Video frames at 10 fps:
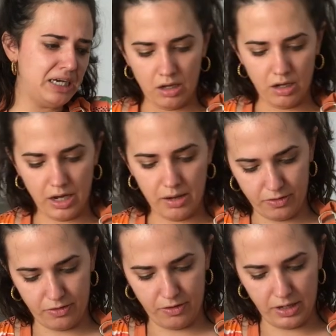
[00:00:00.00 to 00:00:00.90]
Okay,
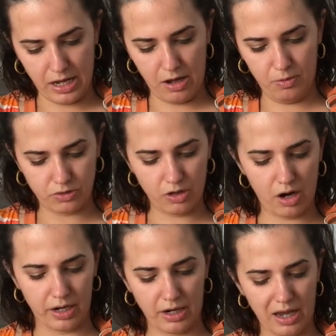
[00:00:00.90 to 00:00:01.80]
so now,
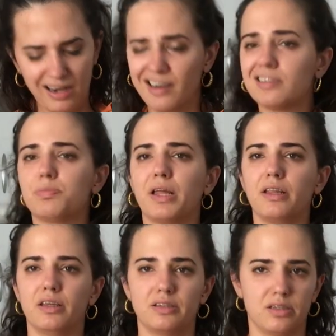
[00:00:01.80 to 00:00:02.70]
sorry, I didn't
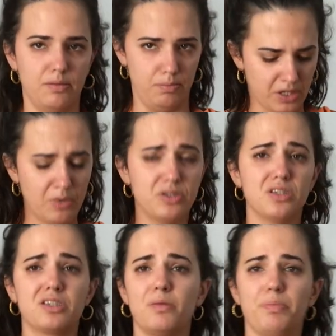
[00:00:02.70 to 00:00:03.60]
explain this. I was
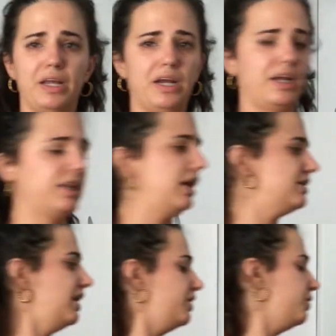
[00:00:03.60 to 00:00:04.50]
just complaining, as I do.